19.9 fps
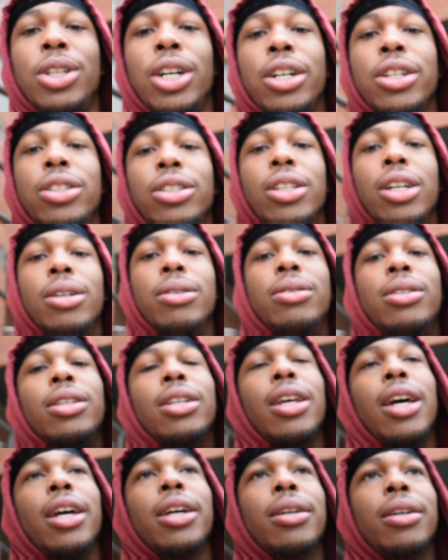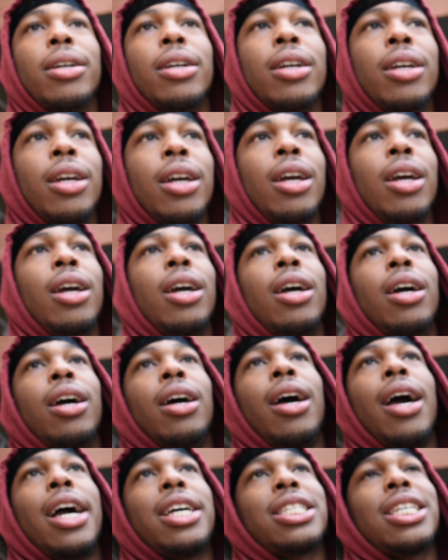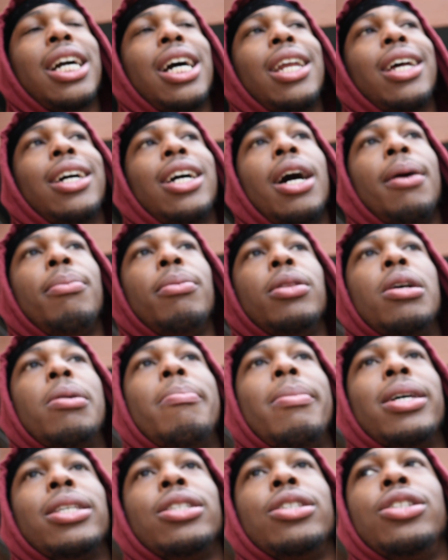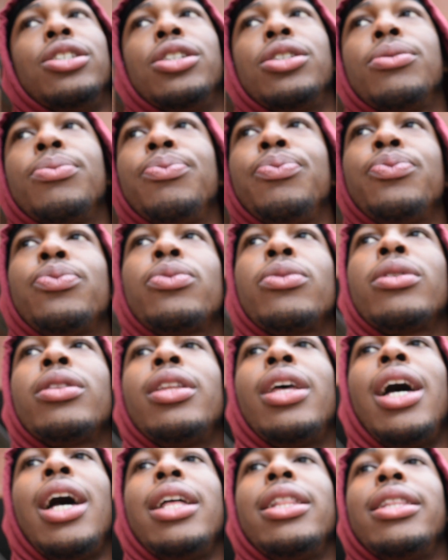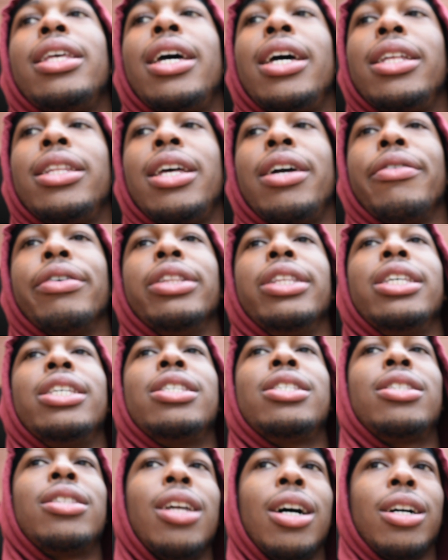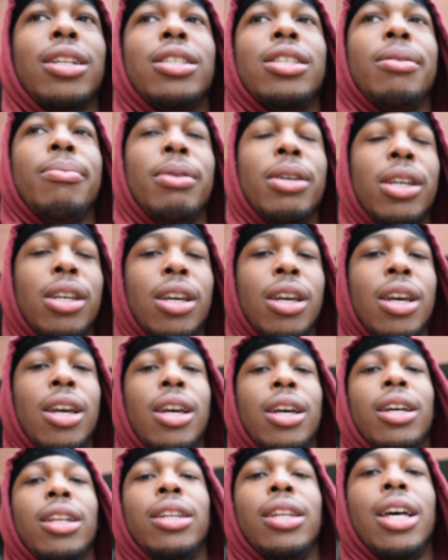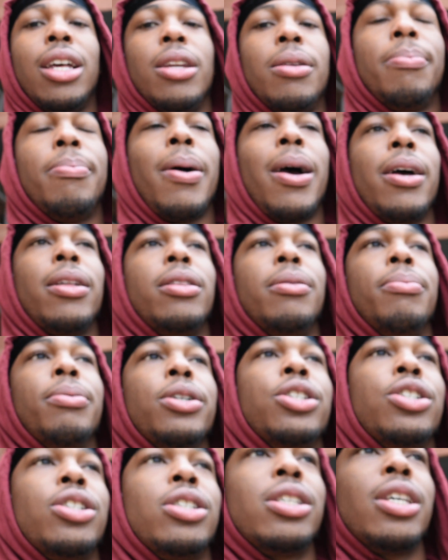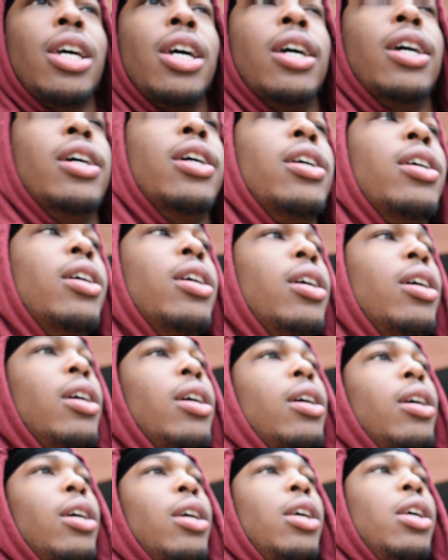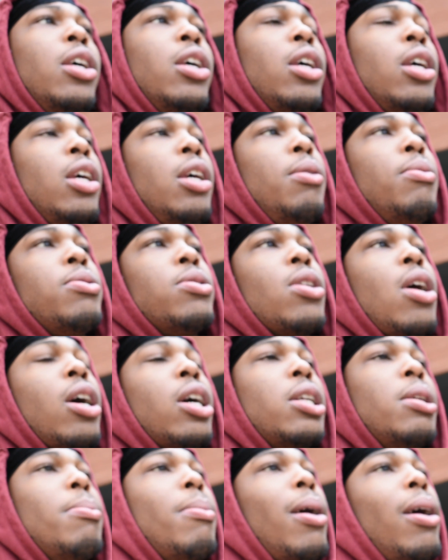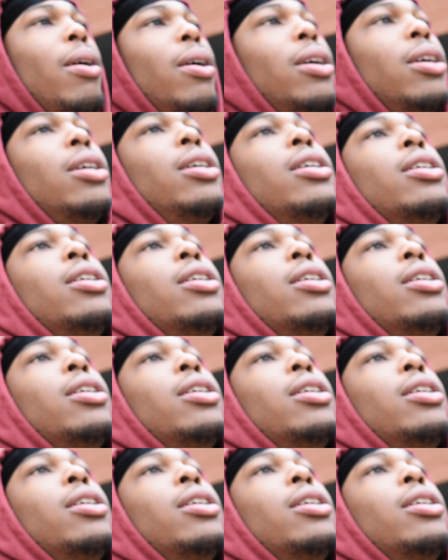church, though, today. Actually, I got a couple of messages that really stuck to me. That the preacher said, he was talking about